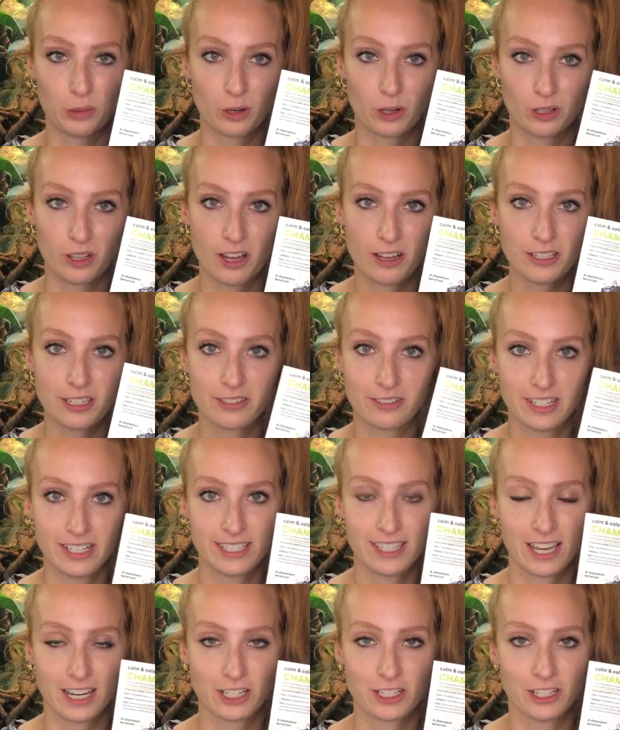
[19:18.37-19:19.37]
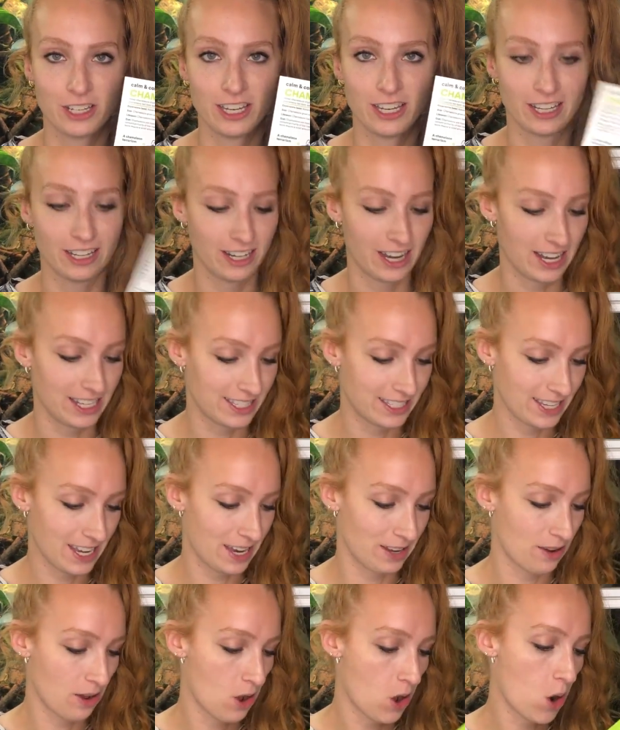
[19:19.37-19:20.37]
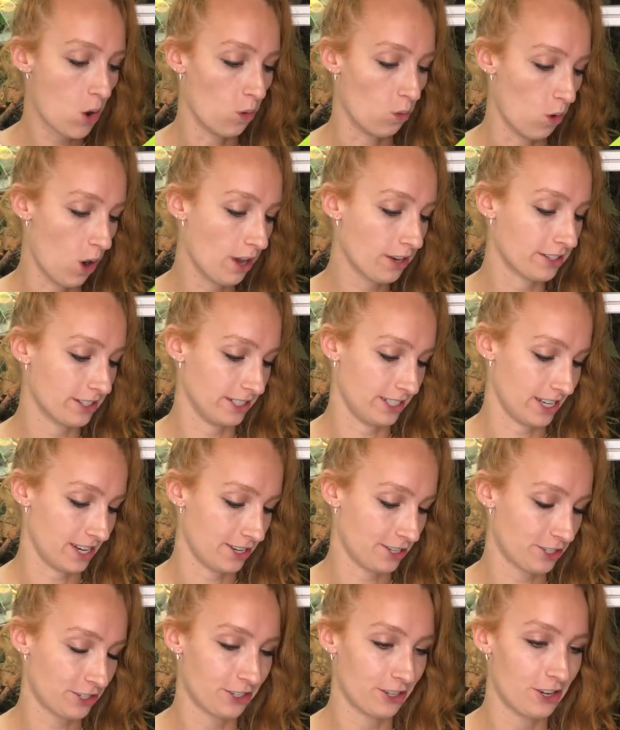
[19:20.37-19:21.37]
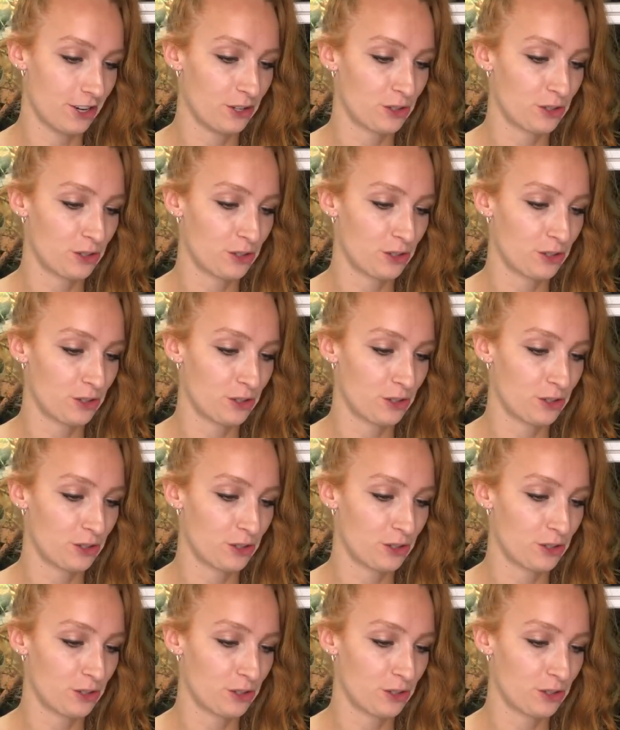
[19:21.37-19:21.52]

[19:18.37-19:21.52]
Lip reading: glossary section here, it said water dish.